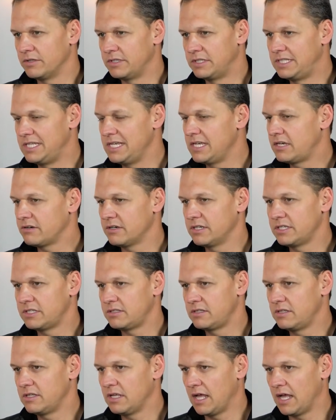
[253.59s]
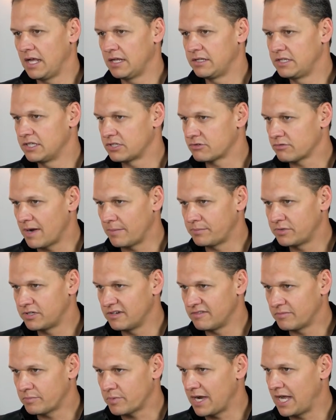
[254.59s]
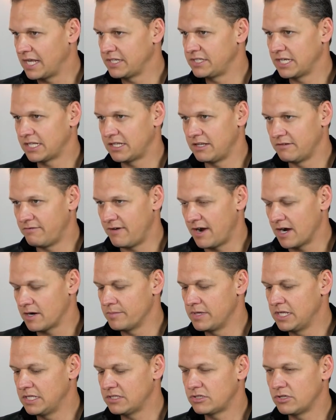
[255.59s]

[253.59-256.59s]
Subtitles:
Decreased disruption of project environment.